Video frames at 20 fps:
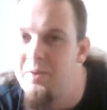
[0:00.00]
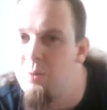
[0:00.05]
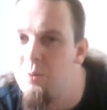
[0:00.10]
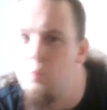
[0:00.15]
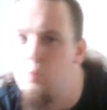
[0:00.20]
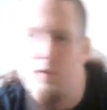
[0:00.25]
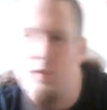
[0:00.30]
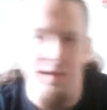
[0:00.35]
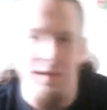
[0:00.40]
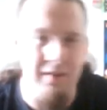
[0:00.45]

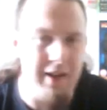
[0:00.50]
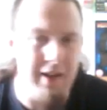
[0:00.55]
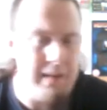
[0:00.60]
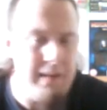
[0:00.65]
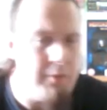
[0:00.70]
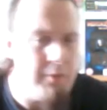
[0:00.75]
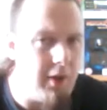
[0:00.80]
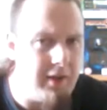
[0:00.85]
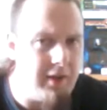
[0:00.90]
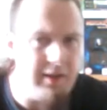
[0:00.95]
with the same
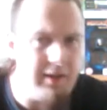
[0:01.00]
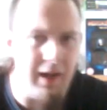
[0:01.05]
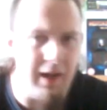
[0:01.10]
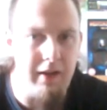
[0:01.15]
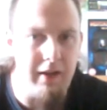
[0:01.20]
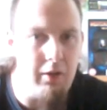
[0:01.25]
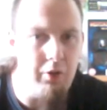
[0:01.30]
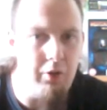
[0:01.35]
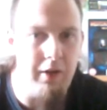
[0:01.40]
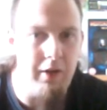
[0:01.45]
light that I
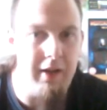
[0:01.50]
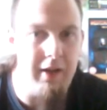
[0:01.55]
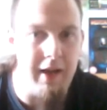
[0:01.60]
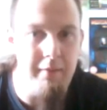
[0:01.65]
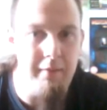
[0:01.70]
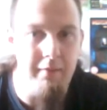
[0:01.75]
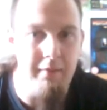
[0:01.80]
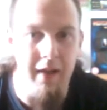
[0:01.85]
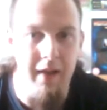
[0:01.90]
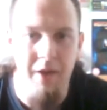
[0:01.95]
look at
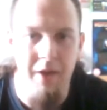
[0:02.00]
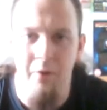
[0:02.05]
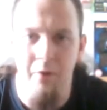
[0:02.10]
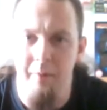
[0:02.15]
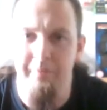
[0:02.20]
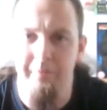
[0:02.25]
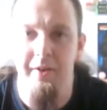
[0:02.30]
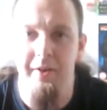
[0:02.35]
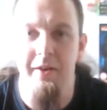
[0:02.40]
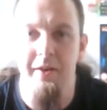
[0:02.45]
games now.
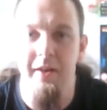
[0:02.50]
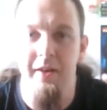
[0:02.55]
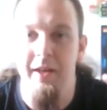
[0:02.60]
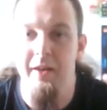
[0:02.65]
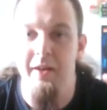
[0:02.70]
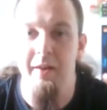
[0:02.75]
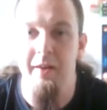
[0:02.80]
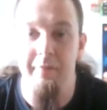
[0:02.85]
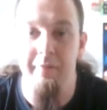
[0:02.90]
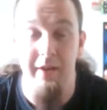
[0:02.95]
I'm sitting there
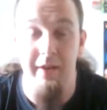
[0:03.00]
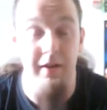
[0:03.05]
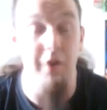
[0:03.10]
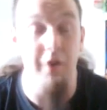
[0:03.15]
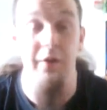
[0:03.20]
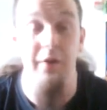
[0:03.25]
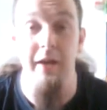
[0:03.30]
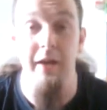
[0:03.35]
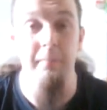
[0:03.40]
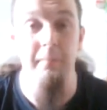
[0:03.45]
and I'm saying,
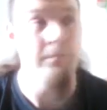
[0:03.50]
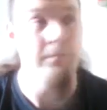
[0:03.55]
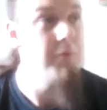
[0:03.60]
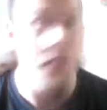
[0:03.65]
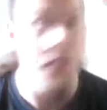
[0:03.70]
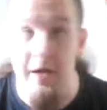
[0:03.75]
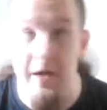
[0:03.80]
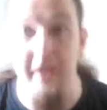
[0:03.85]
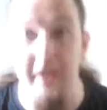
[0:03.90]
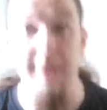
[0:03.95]
okay,
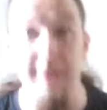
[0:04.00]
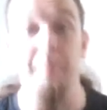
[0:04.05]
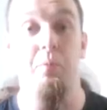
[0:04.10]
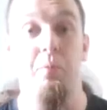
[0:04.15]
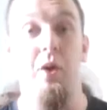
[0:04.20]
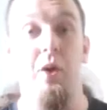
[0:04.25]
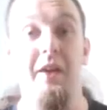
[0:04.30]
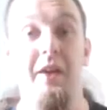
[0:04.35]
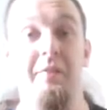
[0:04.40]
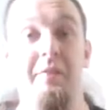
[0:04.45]

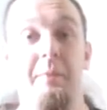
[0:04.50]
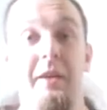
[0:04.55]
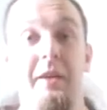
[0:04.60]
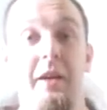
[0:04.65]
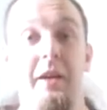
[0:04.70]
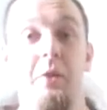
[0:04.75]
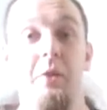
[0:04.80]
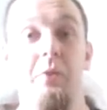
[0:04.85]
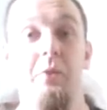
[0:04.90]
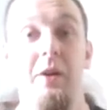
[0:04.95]
impress me,
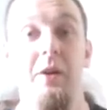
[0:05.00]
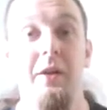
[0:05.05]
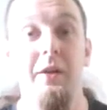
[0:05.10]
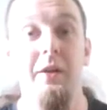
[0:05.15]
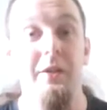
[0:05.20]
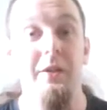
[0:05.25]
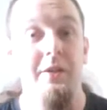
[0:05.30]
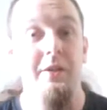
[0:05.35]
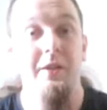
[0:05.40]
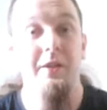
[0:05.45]
yo.
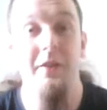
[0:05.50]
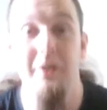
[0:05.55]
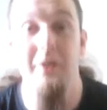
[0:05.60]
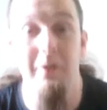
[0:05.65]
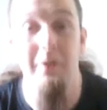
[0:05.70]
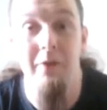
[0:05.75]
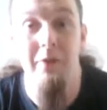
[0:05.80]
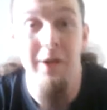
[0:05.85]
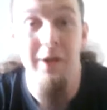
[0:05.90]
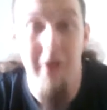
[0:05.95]
You
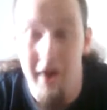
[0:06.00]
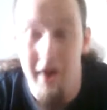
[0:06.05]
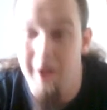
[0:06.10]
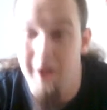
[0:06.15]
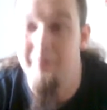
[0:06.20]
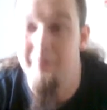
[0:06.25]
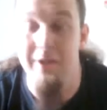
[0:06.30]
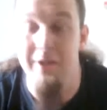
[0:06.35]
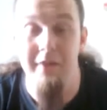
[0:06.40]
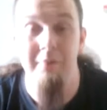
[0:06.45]
know,
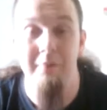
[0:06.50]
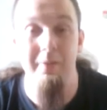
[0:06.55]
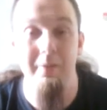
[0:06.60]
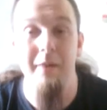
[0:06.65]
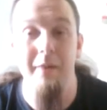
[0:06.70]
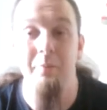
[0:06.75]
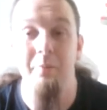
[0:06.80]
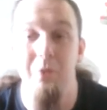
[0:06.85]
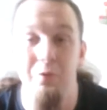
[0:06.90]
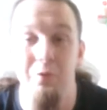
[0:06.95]
I'm here to be
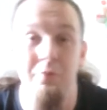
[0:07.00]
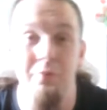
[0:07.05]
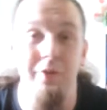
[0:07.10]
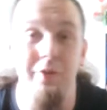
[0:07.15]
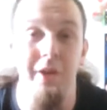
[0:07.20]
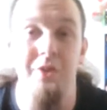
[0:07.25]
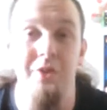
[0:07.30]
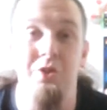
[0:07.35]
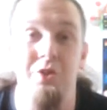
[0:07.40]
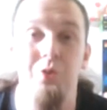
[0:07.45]
amused.
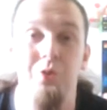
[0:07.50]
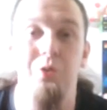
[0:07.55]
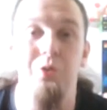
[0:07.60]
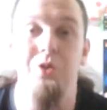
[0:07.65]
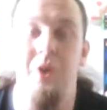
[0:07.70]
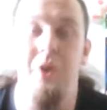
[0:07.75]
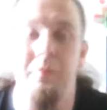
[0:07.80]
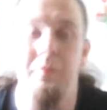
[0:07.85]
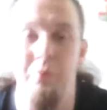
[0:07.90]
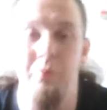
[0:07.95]
It's your
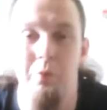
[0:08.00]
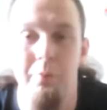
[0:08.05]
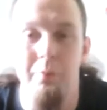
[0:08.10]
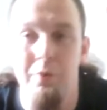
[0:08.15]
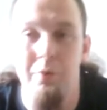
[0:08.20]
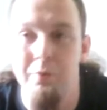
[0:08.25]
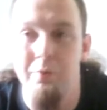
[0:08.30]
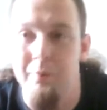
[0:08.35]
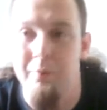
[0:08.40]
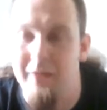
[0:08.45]
job to
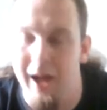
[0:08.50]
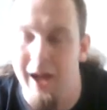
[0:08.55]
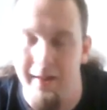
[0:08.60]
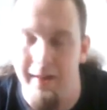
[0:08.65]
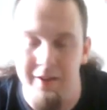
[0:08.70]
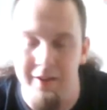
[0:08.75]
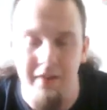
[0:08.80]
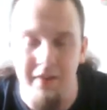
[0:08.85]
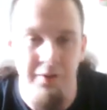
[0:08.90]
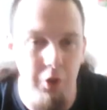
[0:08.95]
amuse me. And
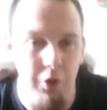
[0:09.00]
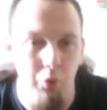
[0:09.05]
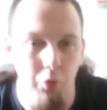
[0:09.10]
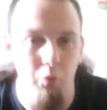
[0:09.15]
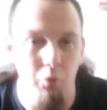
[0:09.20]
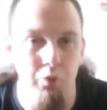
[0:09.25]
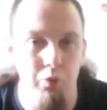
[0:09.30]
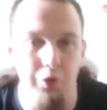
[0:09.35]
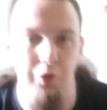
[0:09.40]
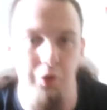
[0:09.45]
they
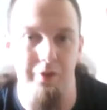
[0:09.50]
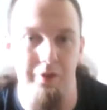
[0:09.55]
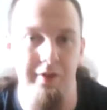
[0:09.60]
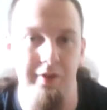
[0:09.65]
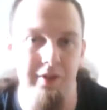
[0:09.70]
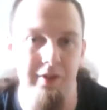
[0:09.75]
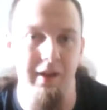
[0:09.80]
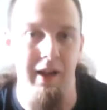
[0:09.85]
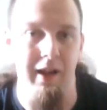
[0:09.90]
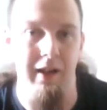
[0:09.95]
do
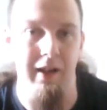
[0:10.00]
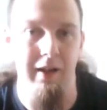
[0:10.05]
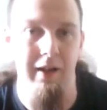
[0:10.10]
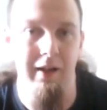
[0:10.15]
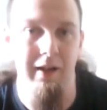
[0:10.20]
just that.